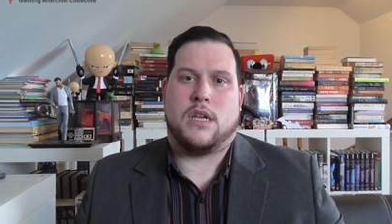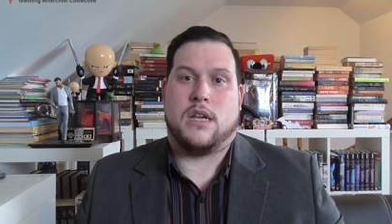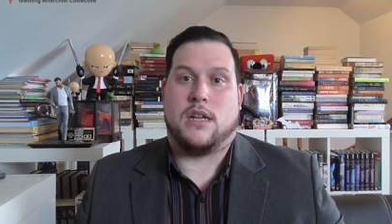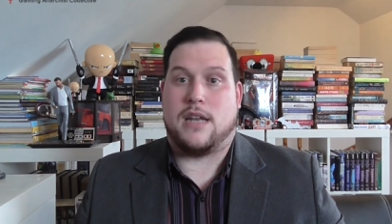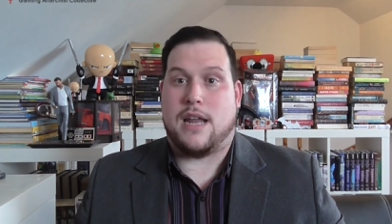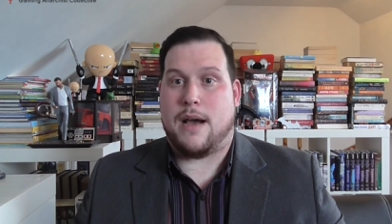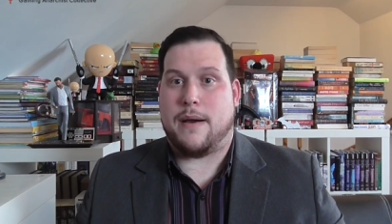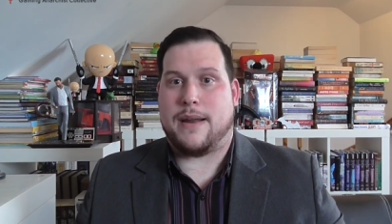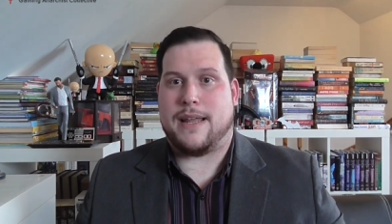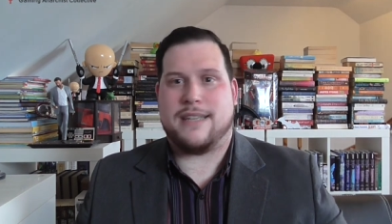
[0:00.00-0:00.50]

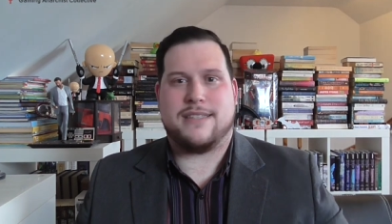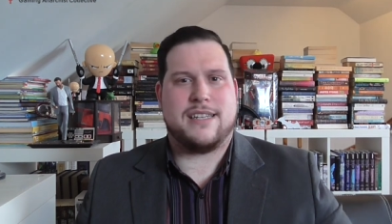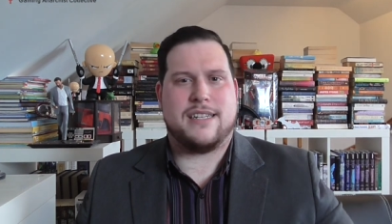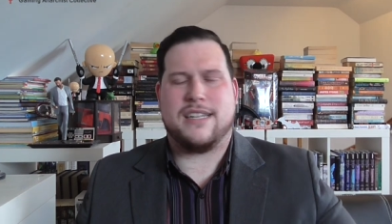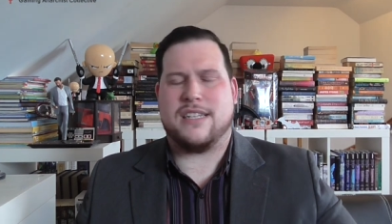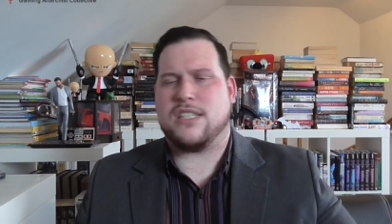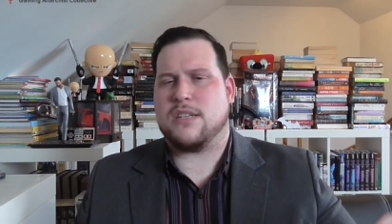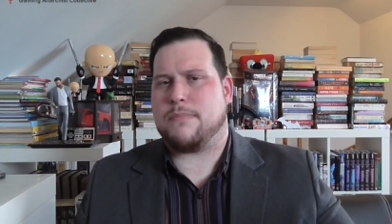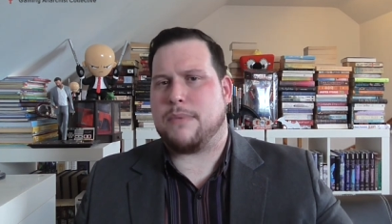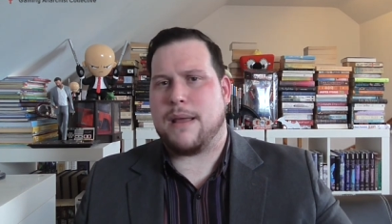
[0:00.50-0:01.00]
Nowadays they
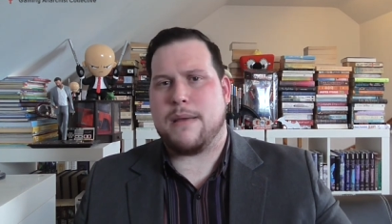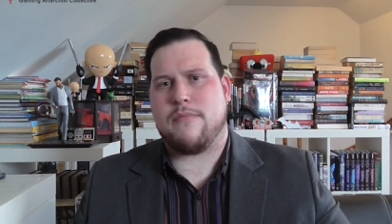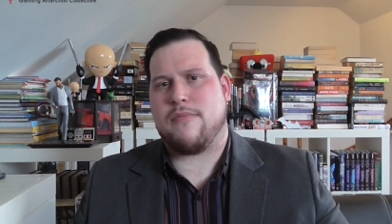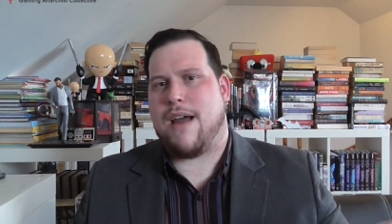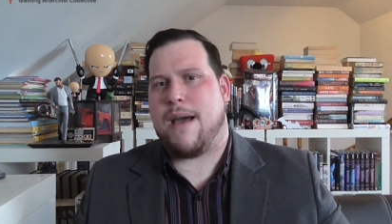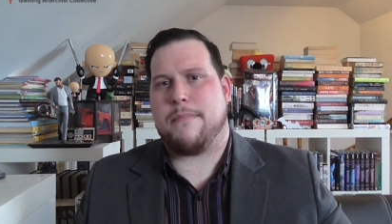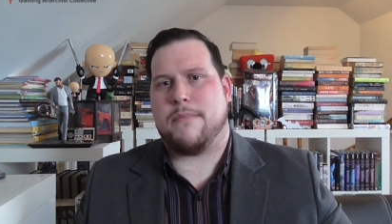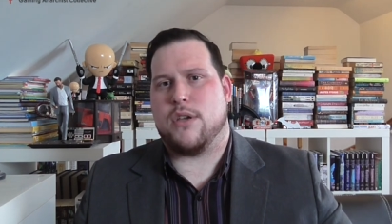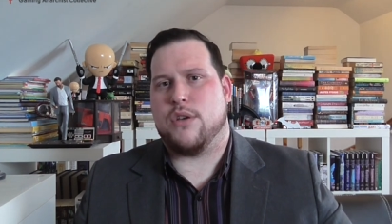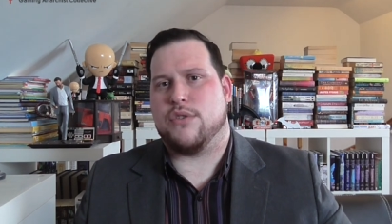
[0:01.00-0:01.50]
tend to blame
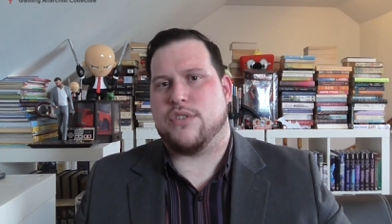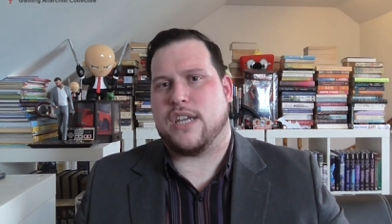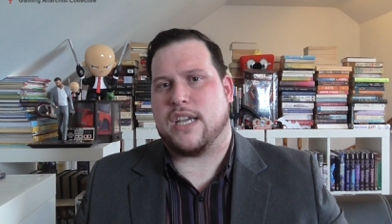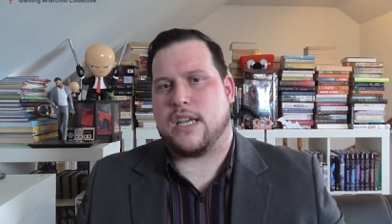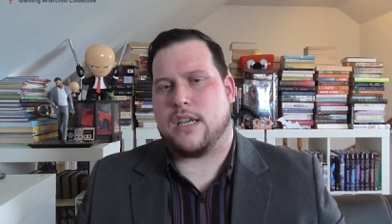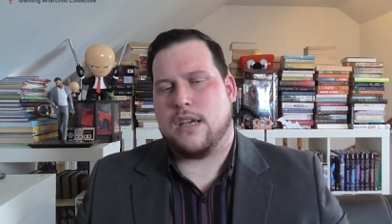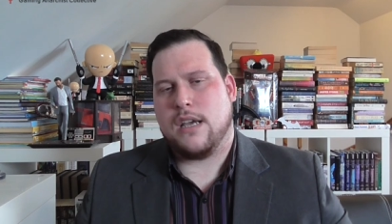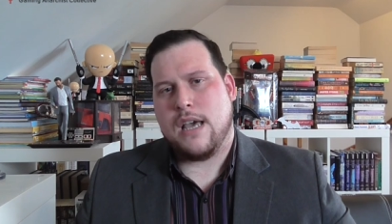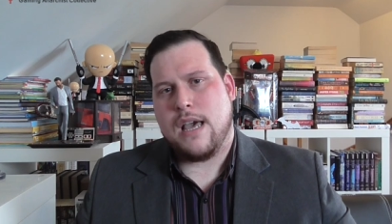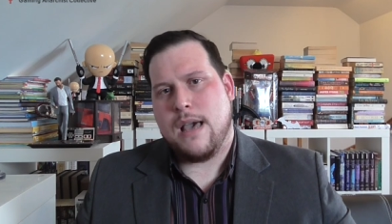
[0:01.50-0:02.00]
rap
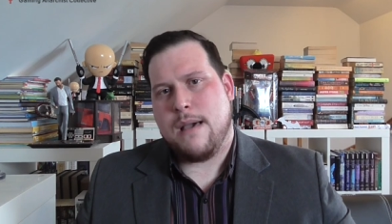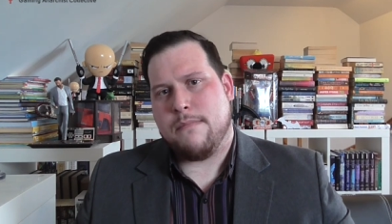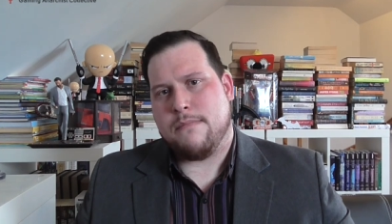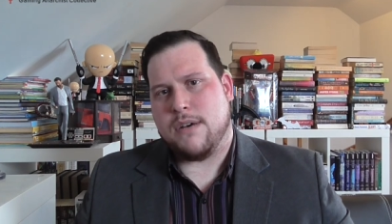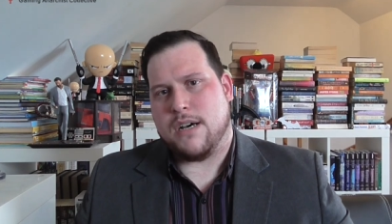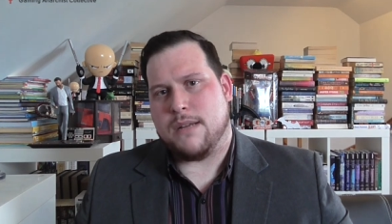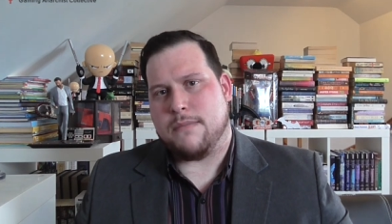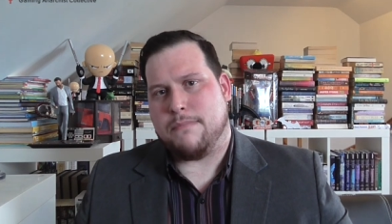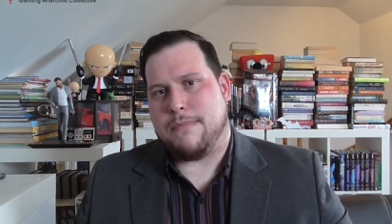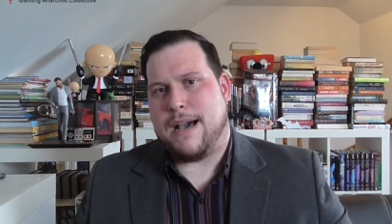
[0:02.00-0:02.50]
music,
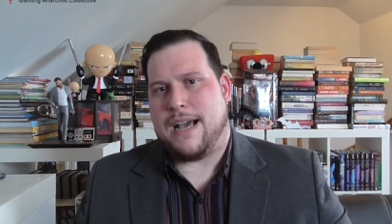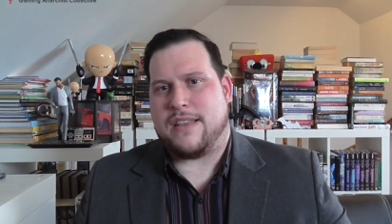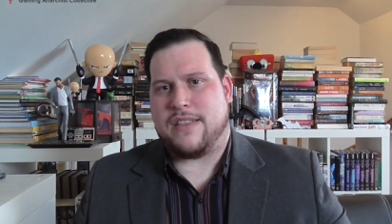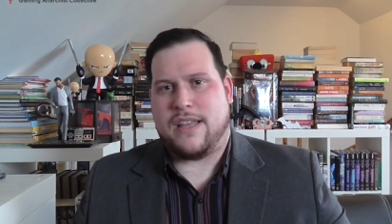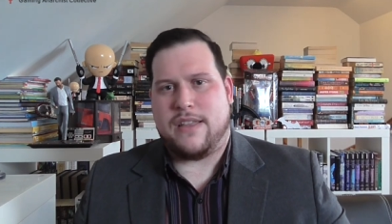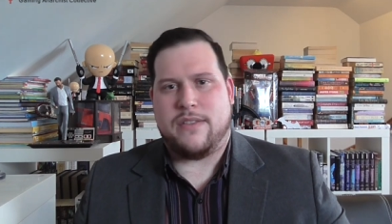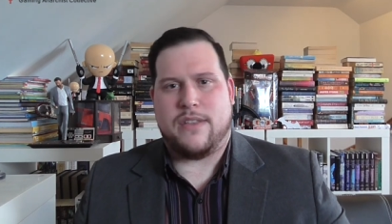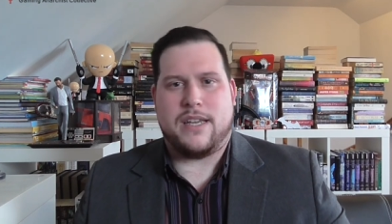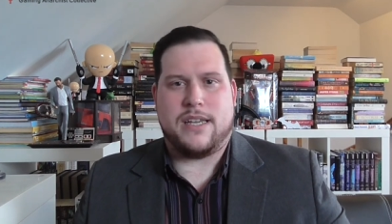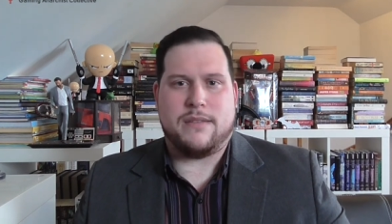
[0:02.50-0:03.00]
but back
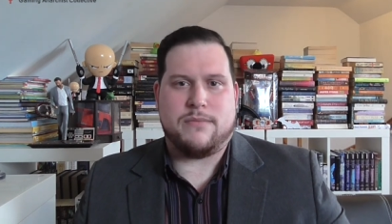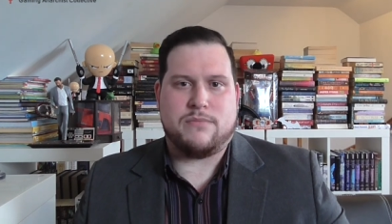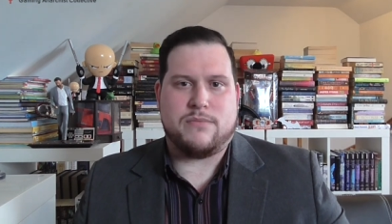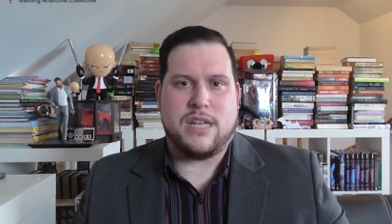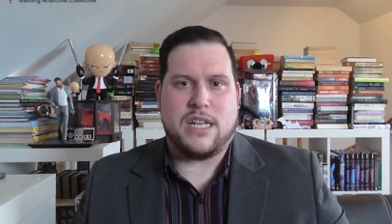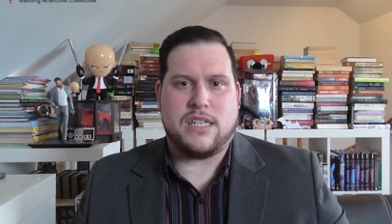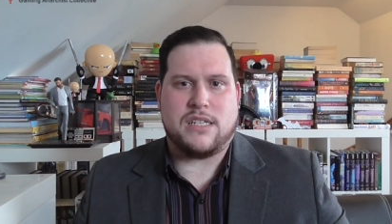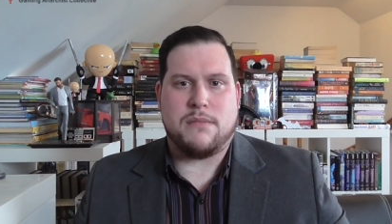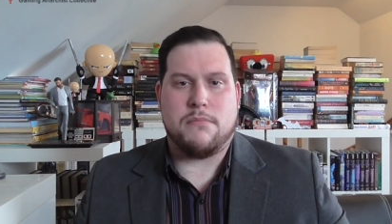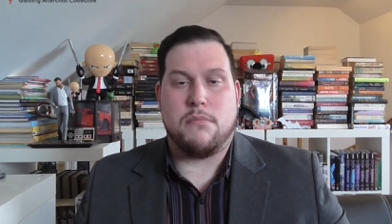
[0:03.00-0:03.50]
then they
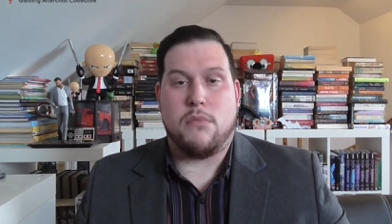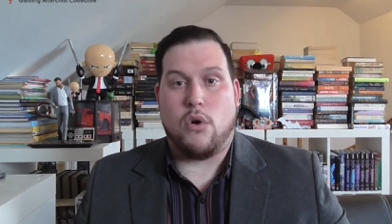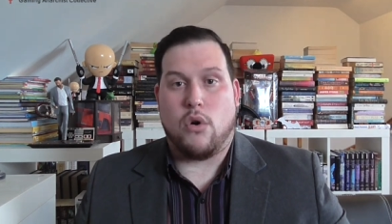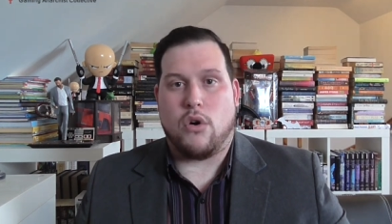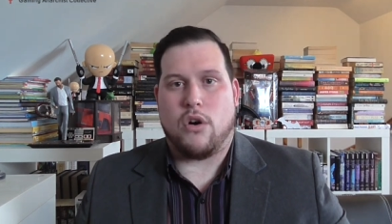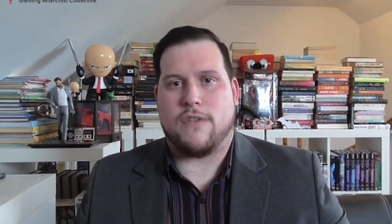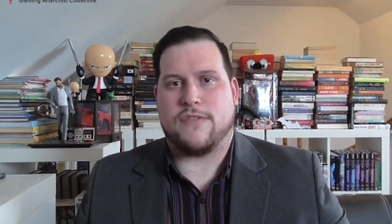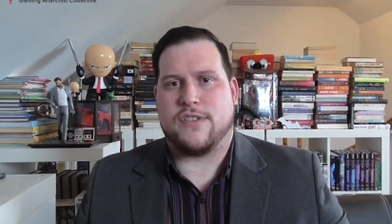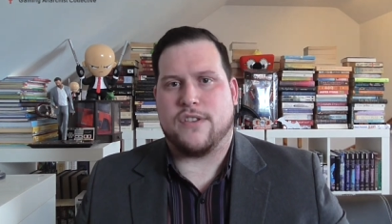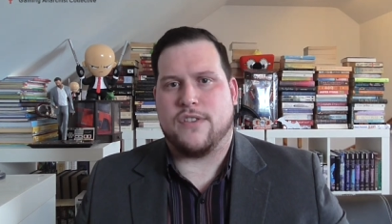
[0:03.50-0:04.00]
tend to
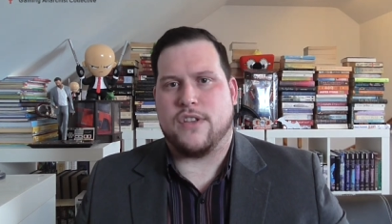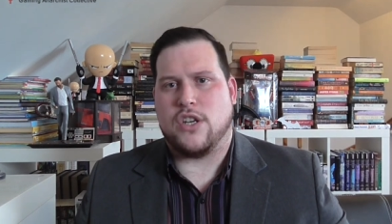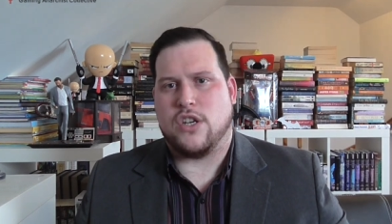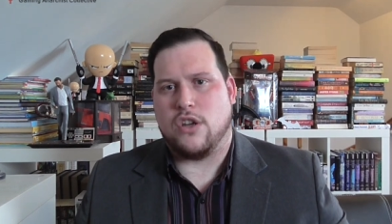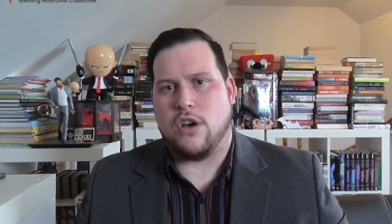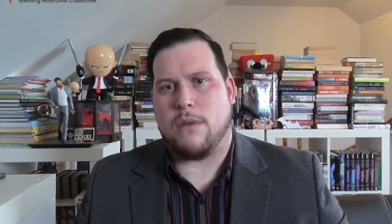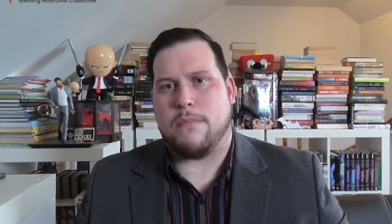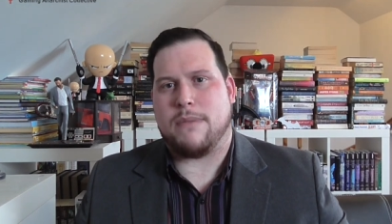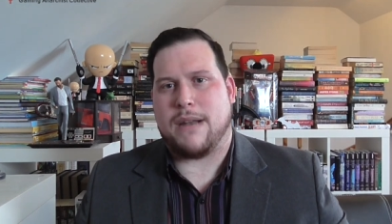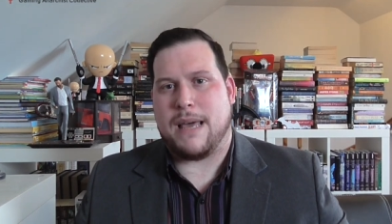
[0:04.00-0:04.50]
more often than
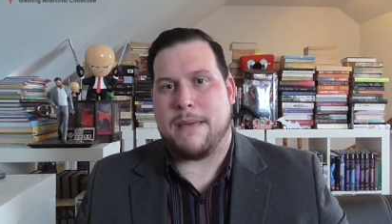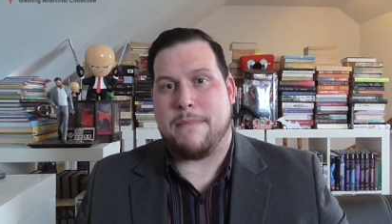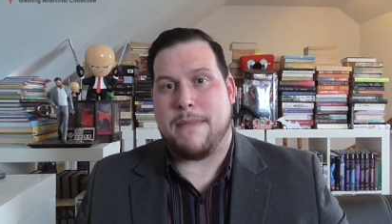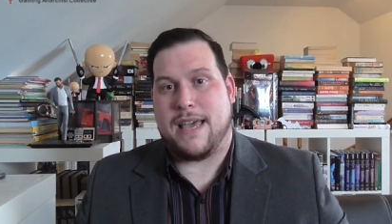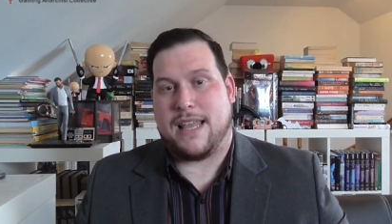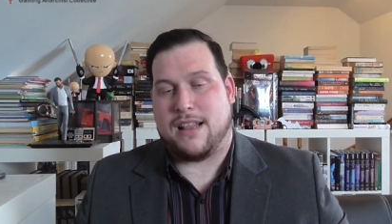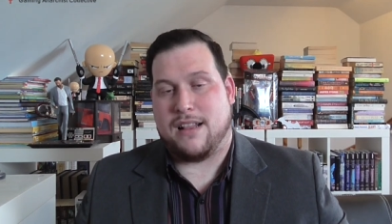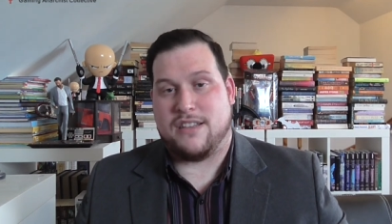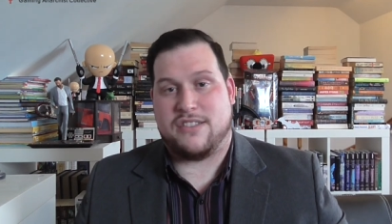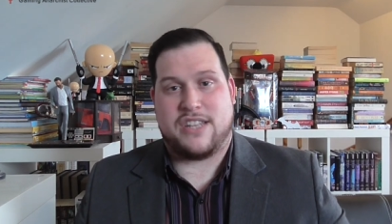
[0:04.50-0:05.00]
not blame
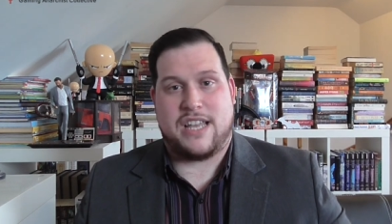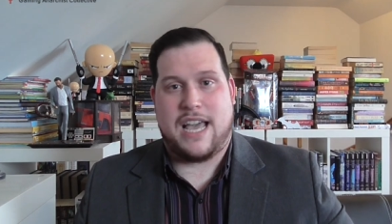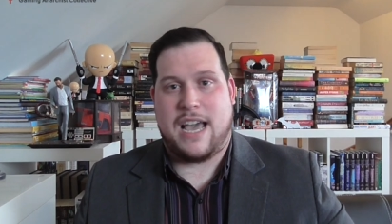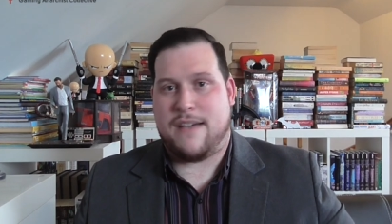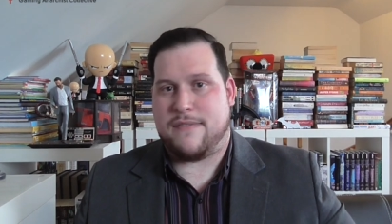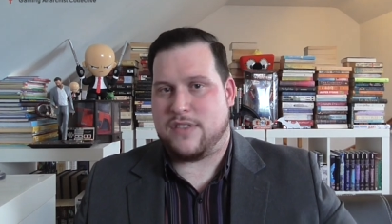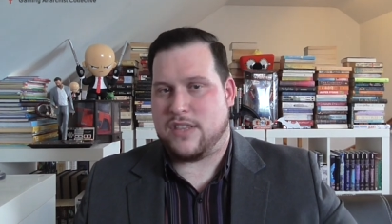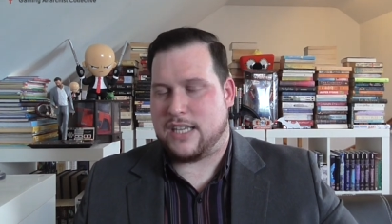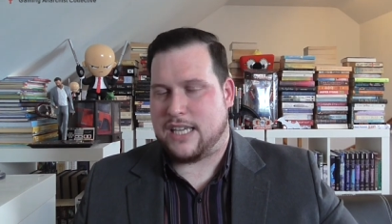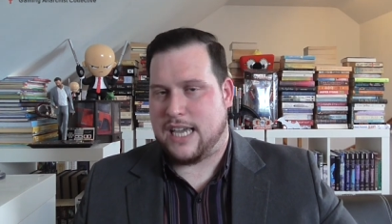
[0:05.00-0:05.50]
metal, as they
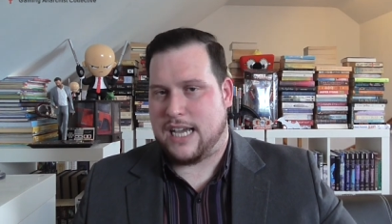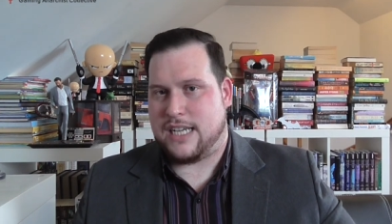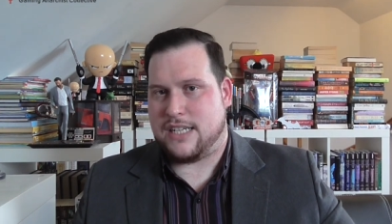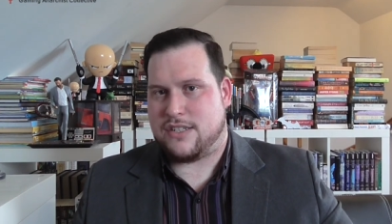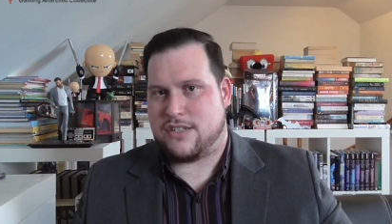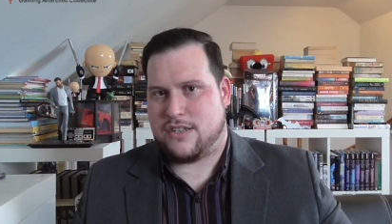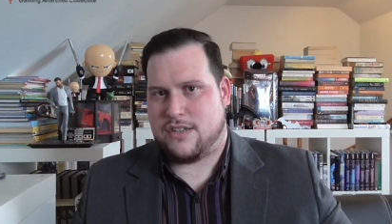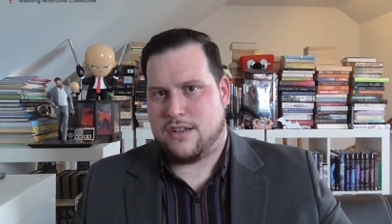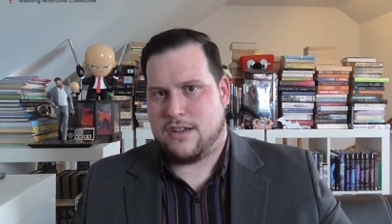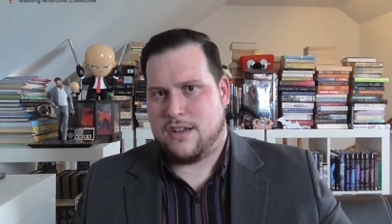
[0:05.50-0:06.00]
have in the
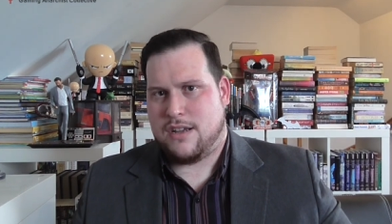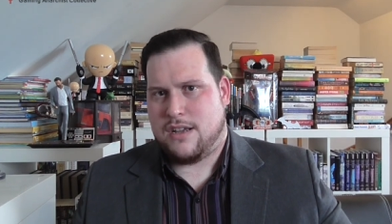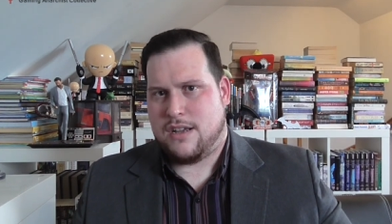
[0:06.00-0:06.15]
case,